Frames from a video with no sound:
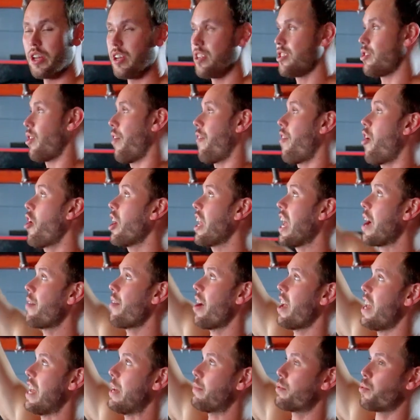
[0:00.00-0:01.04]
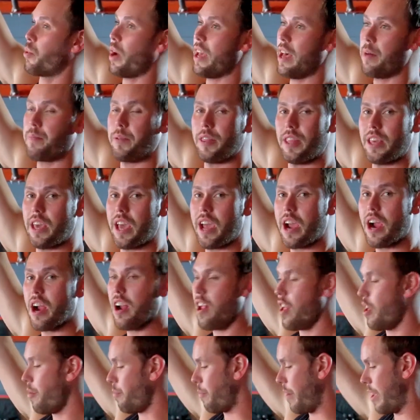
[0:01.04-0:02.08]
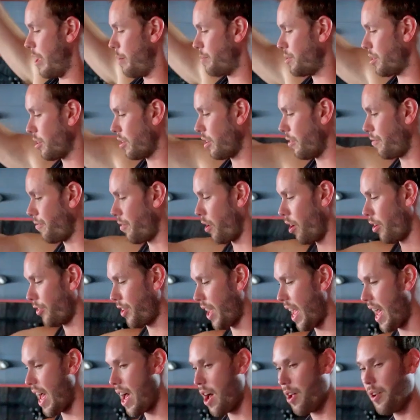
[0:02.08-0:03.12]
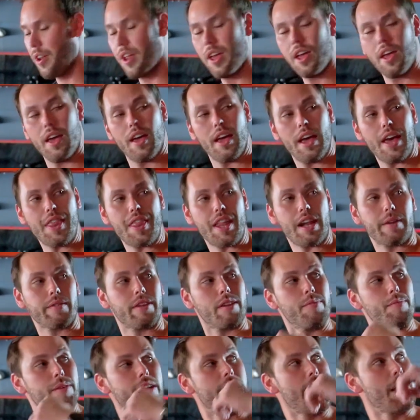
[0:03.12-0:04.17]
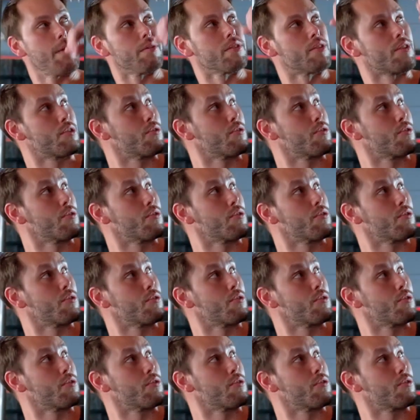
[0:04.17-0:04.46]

So I've already got my hips way up in the air, my hips are gonna fall down, and then I'm gonna be able to